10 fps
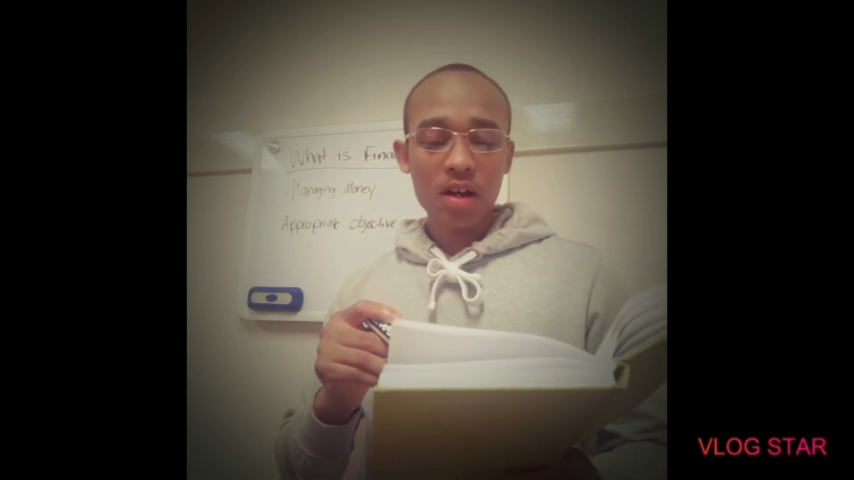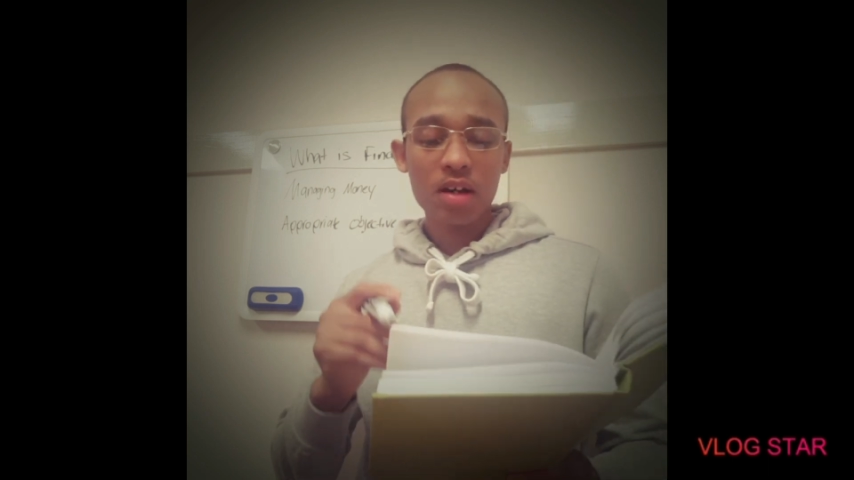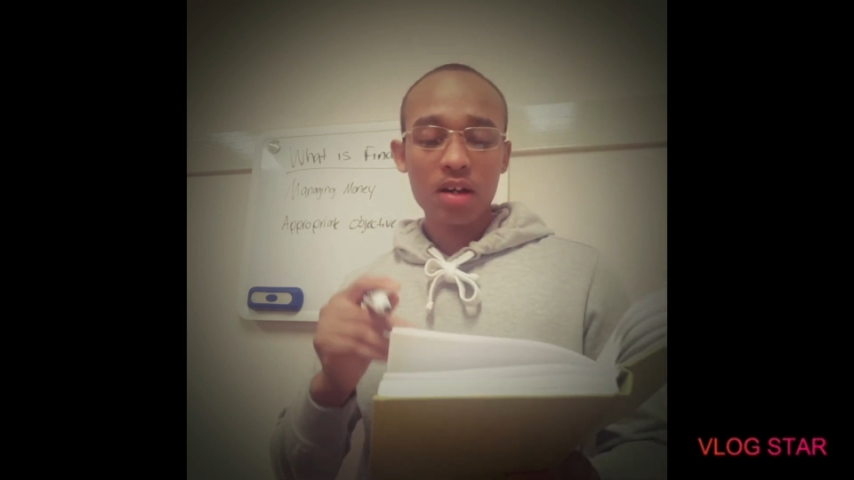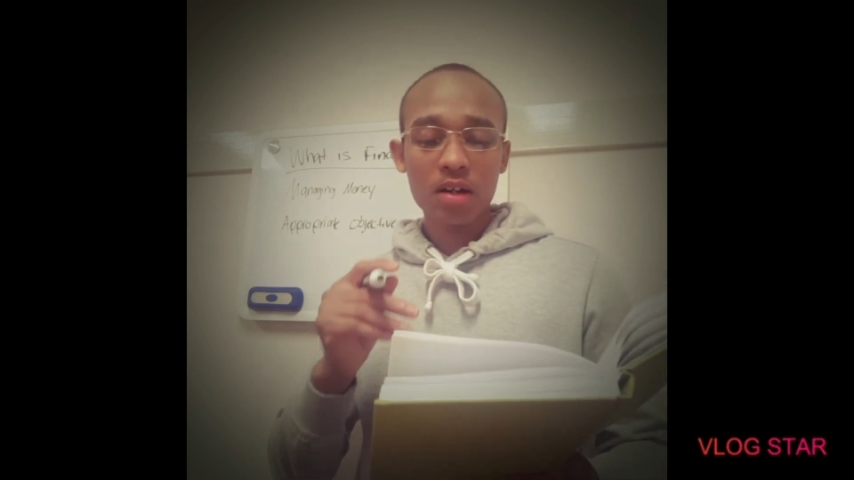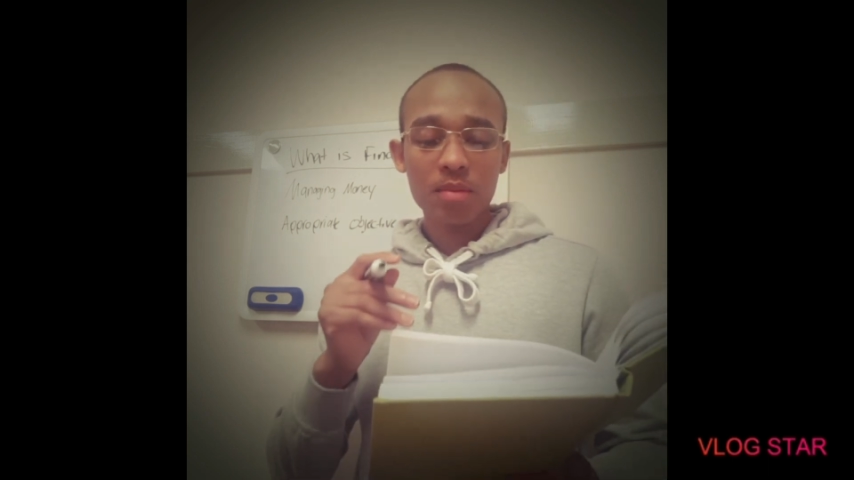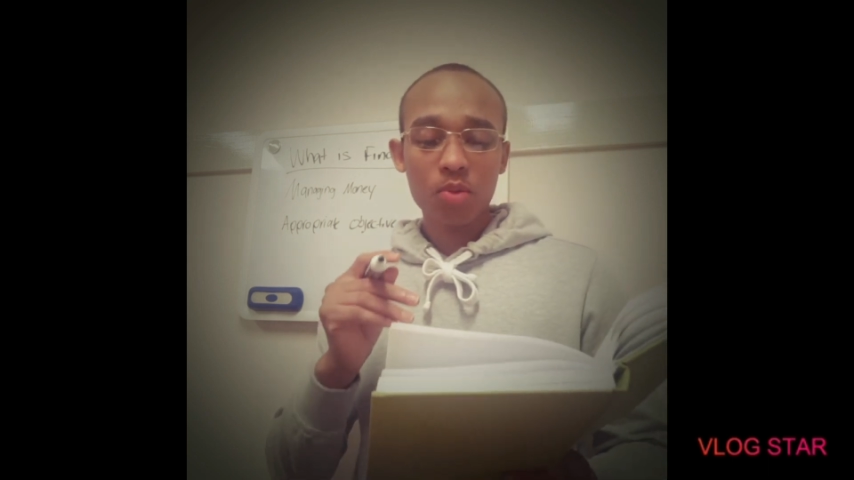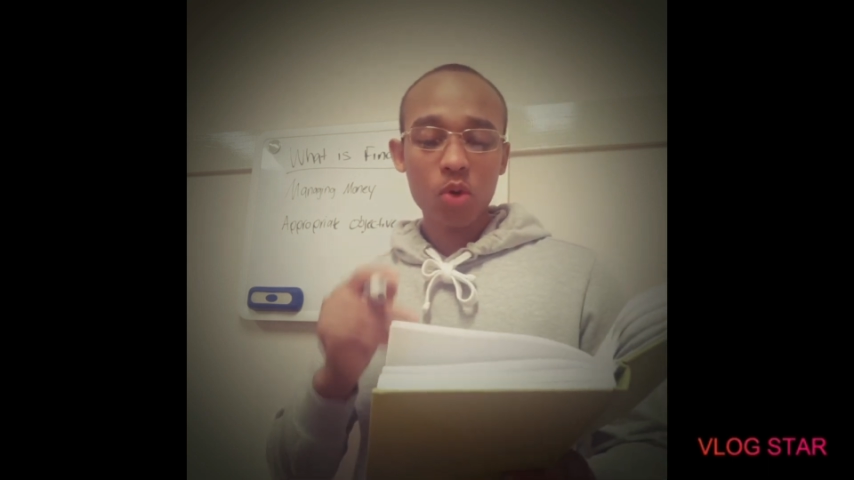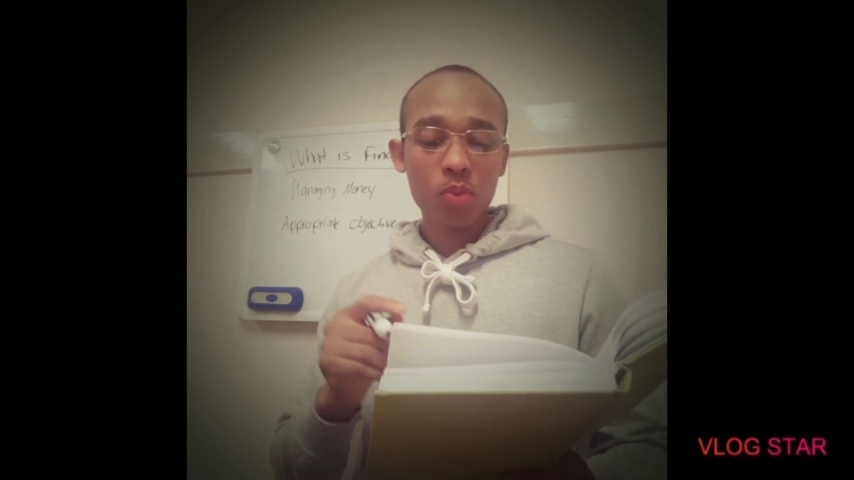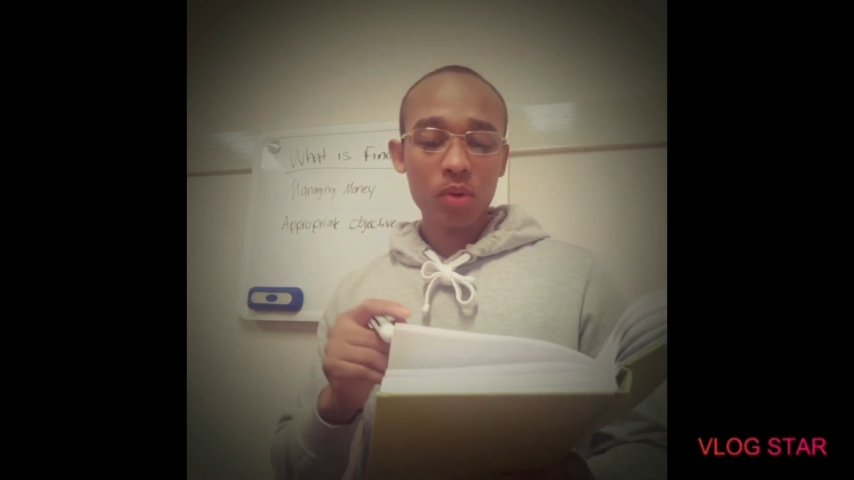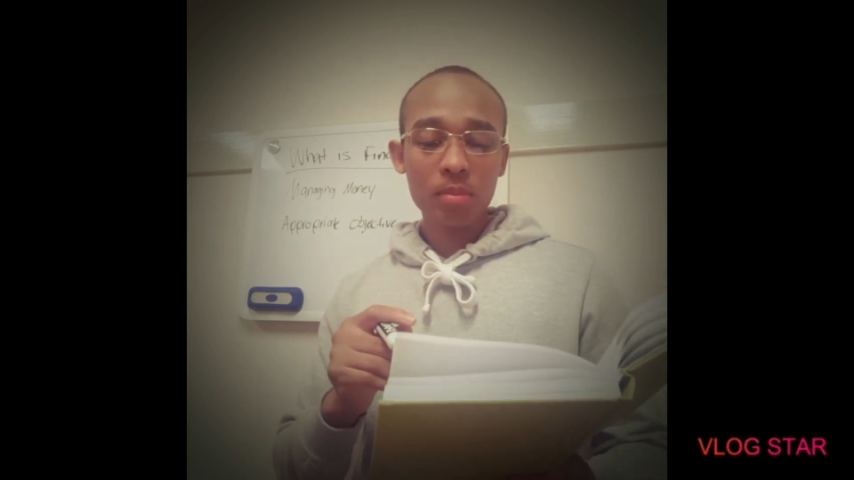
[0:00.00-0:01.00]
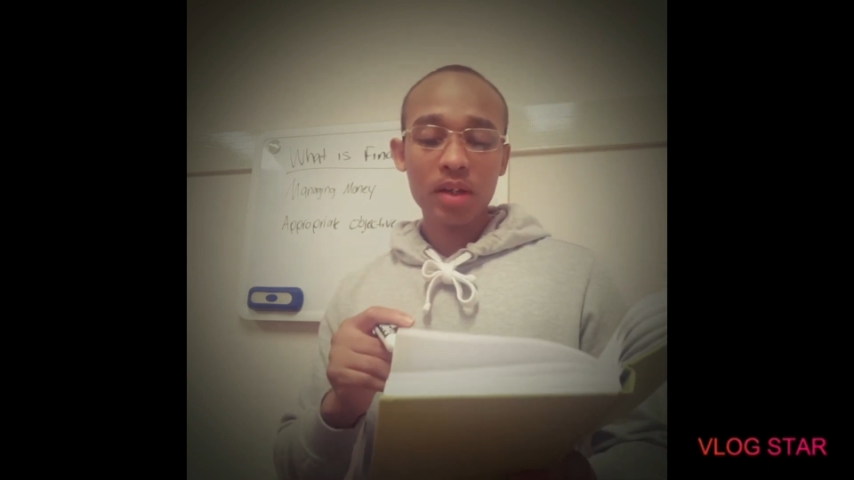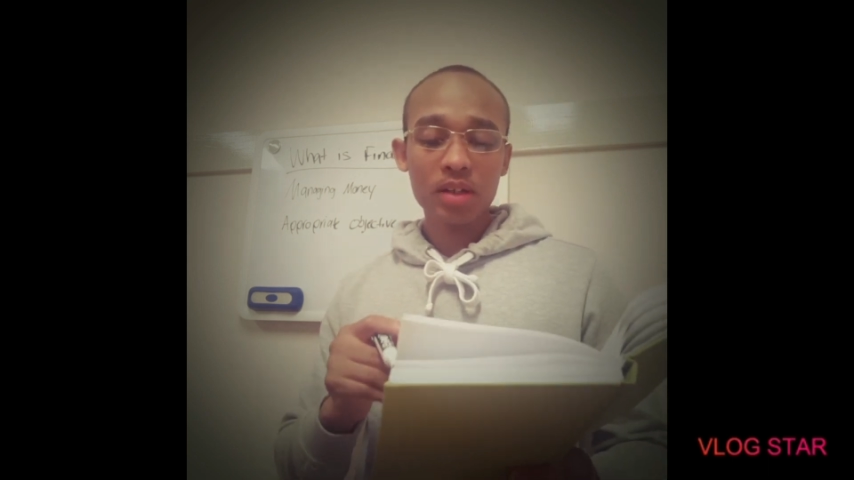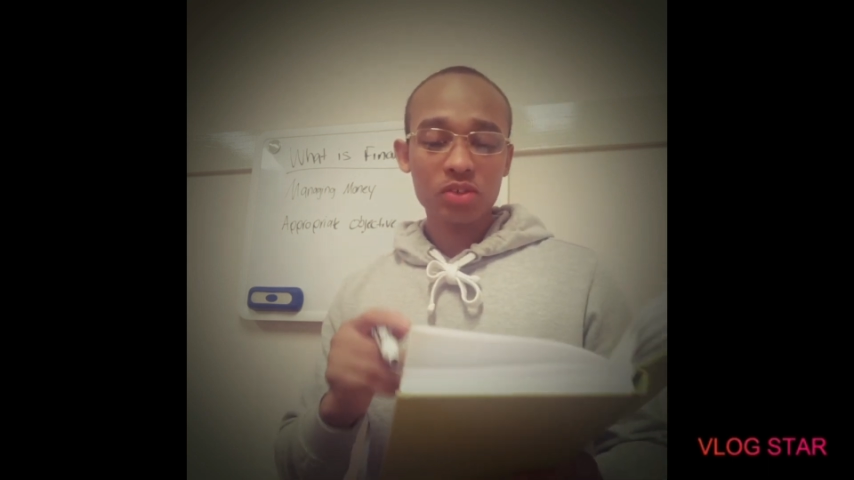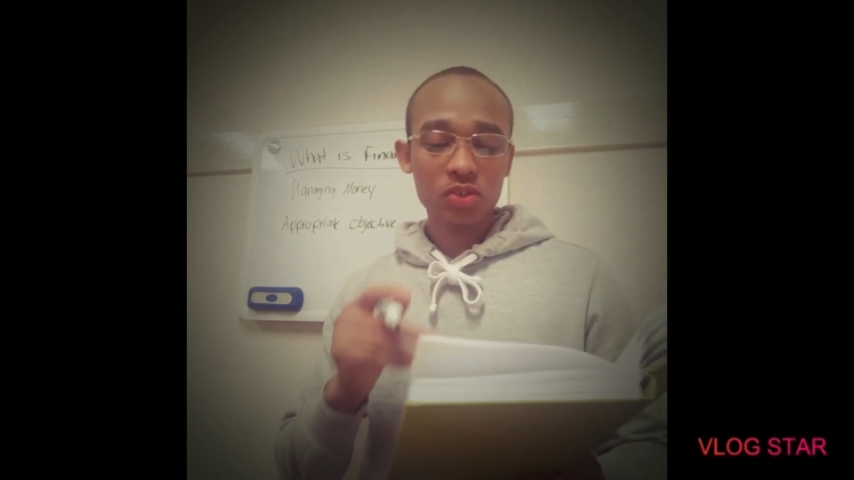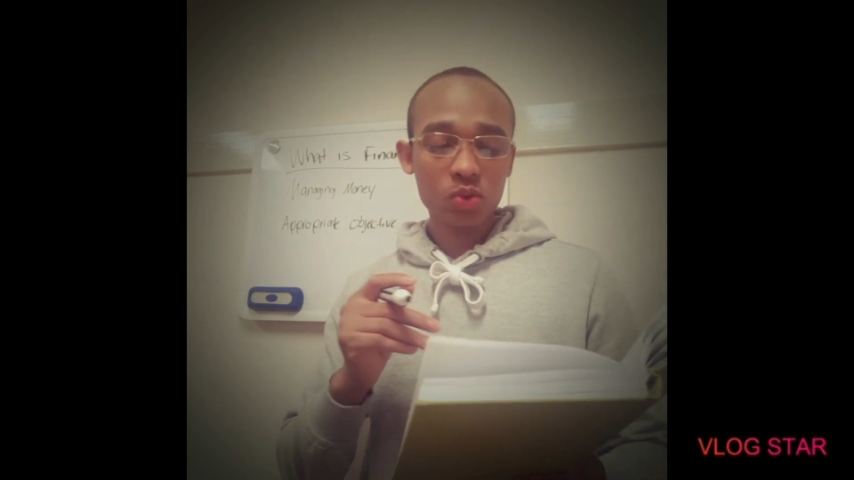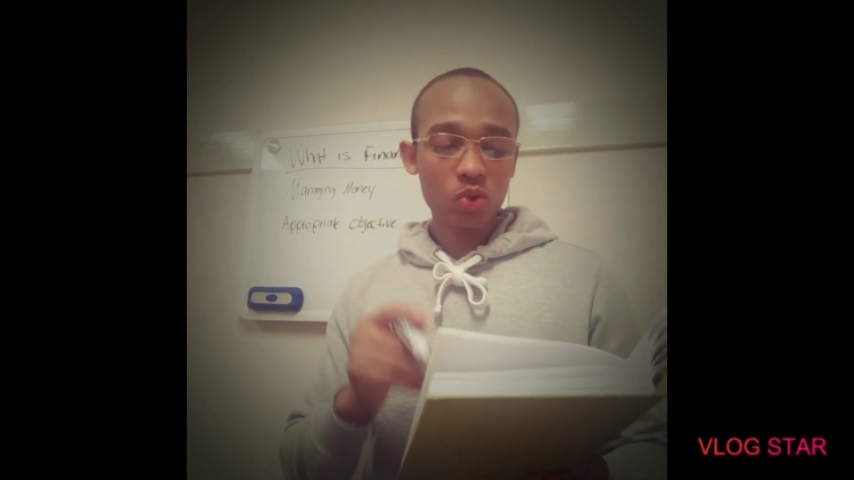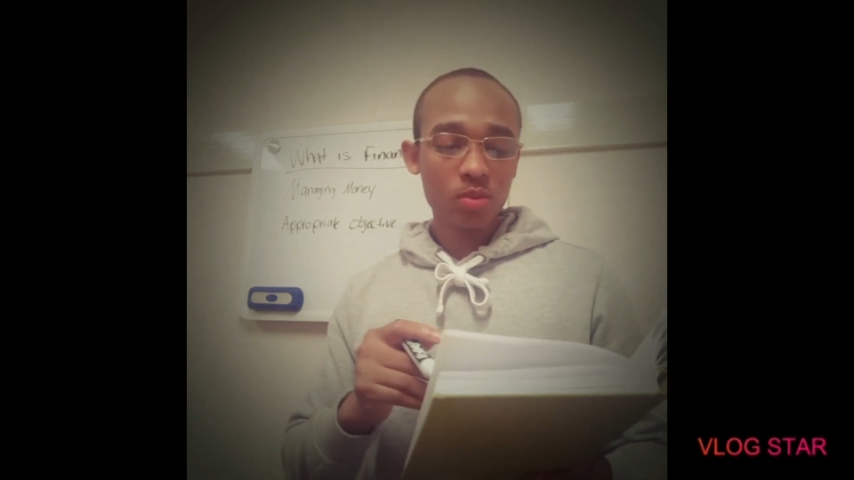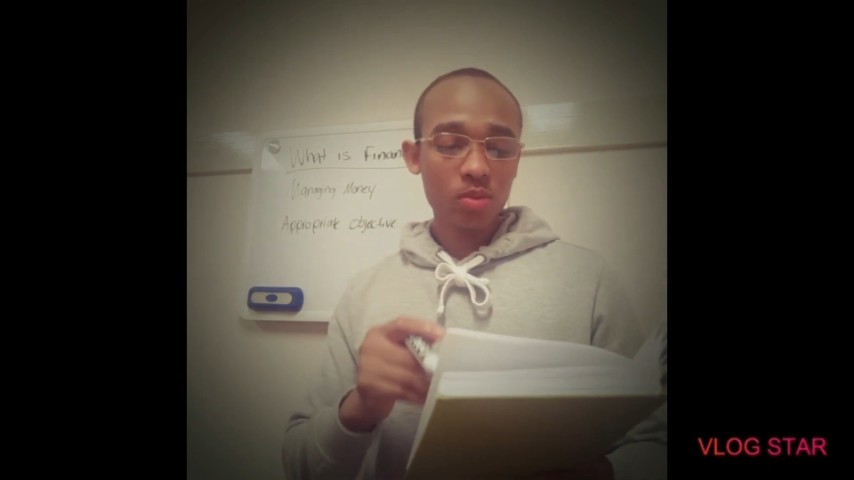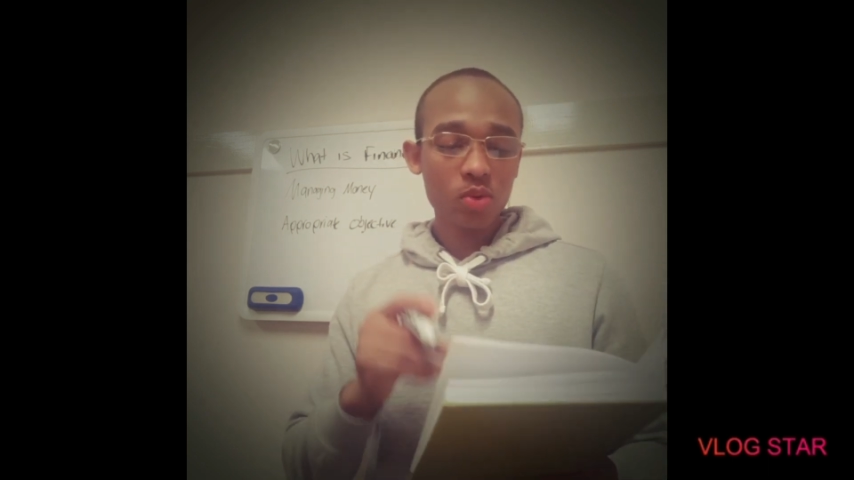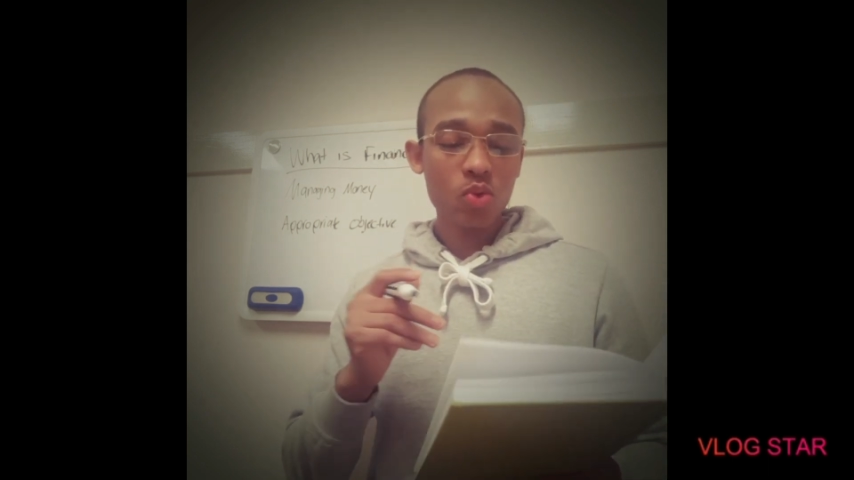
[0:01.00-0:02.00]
Appropriate means suitable